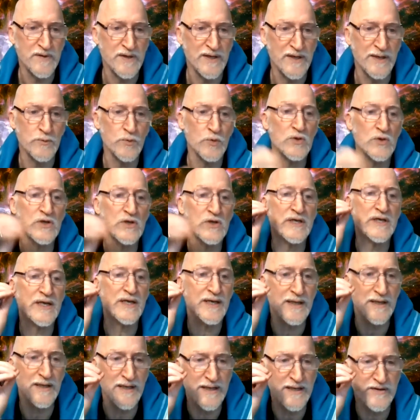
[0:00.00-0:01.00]
And we're
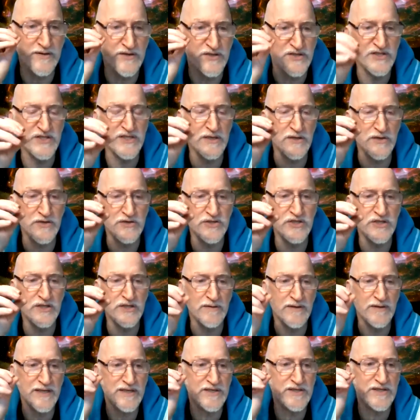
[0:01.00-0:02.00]
looking at like the synergy
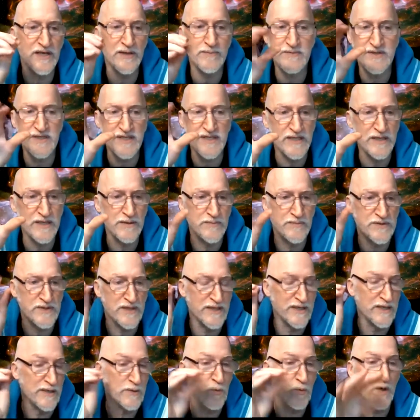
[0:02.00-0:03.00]
of like some teams,
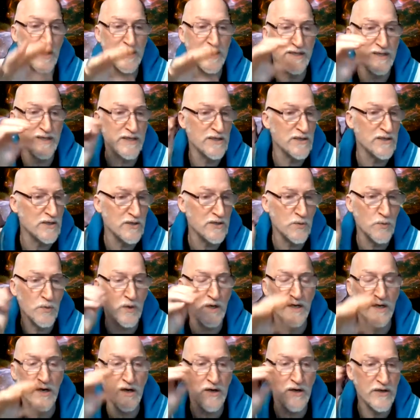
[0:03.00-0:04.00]
they need one healer,
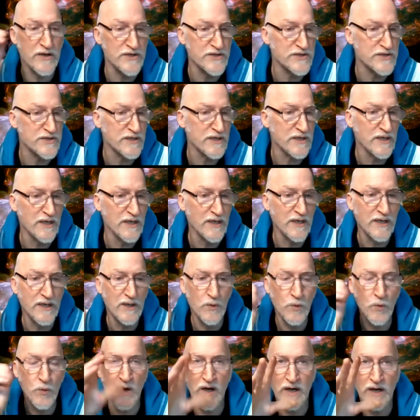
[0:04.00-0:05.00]
one artist,
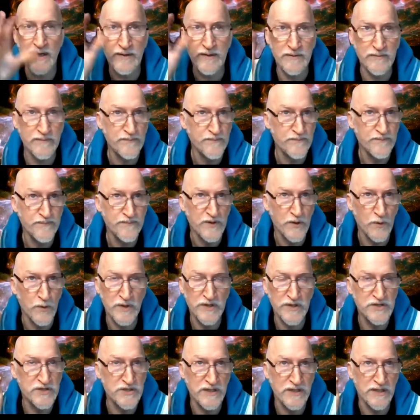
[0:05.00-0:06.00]
one
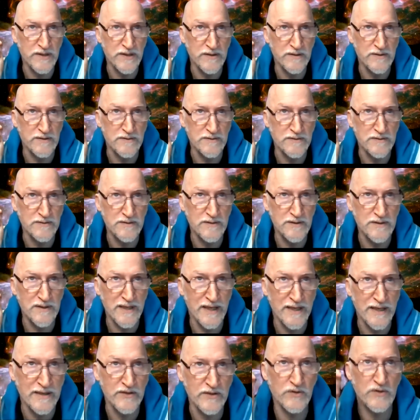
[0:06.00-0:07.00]
originator.
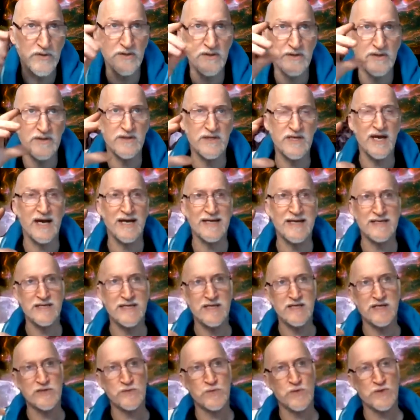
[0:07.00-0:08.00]
Like the
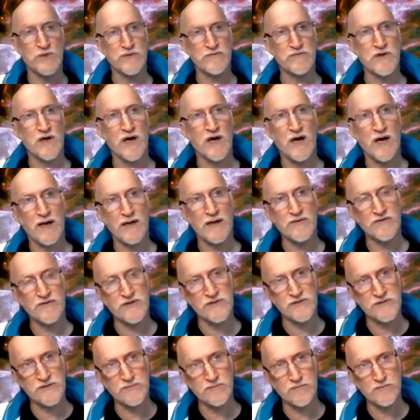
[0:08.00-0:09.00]
idea is when you've got
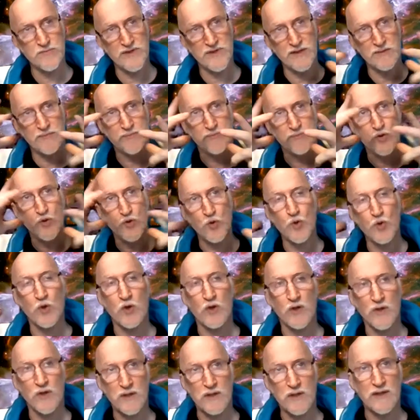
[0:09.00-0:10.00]
this big
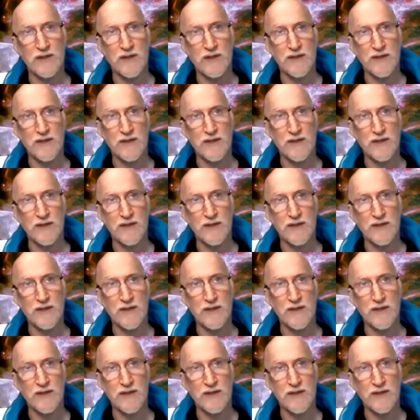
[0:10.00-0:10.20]
pool,